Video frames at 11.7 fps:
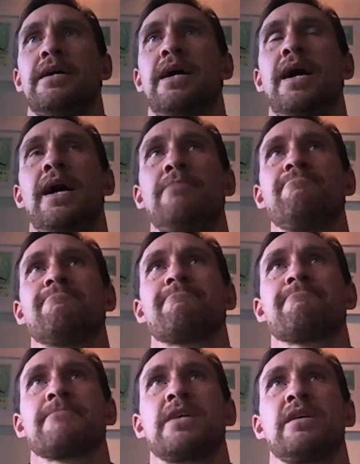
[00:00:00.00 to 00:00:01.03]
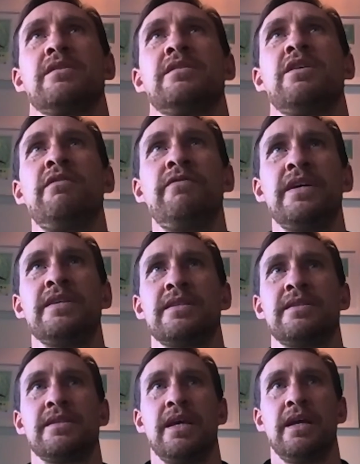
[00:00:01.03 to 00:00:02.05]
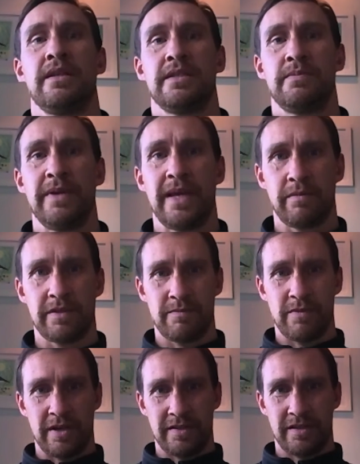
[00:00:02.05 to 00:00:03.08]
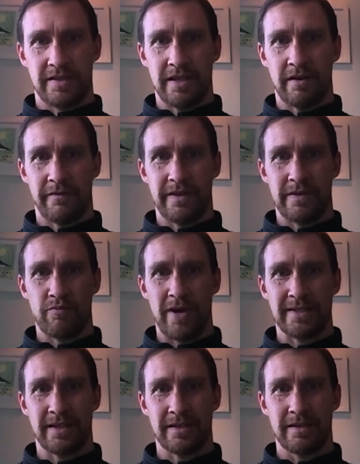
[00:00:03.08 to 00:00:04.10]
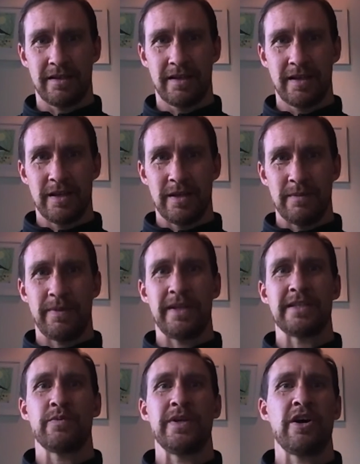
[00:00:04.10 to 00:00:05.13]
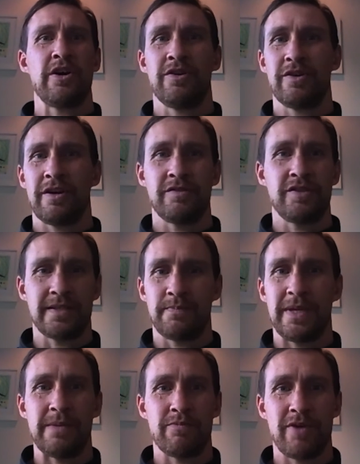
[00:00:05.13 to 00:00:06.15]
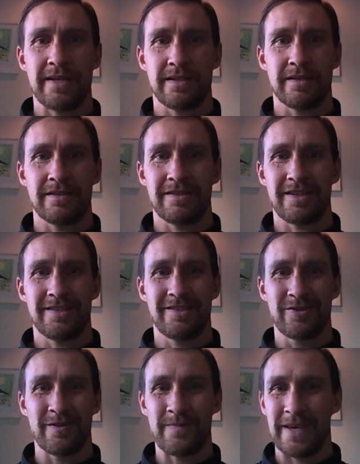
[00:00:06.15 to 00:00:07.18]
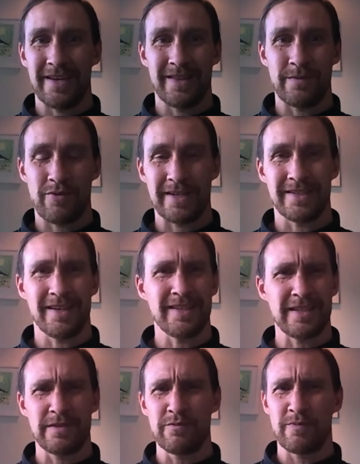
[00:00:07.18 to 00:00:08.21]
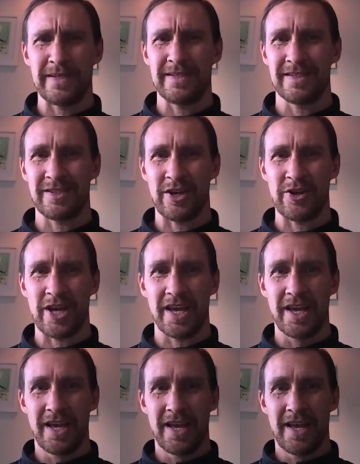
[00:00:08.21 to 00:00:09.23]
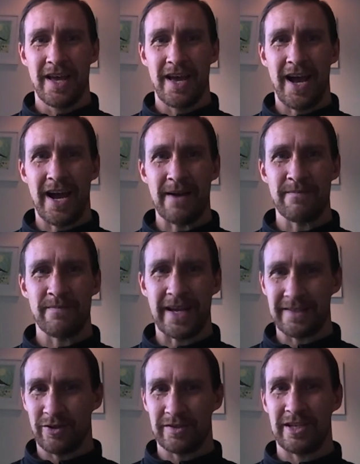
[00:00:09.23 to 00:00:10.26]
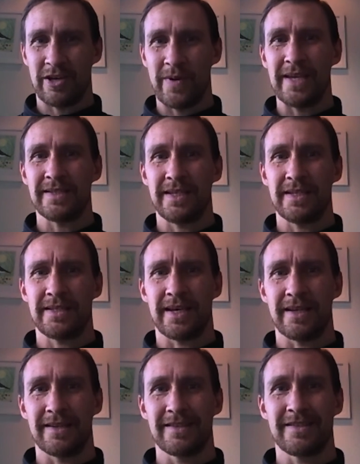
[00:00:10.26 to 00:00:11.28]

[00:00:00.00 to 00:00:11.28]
So if there's a skill, it's being able to immerse yourself in the present. But as we know, just be present, just sort of be in the present. As a small business owner, that's not so easy, is it?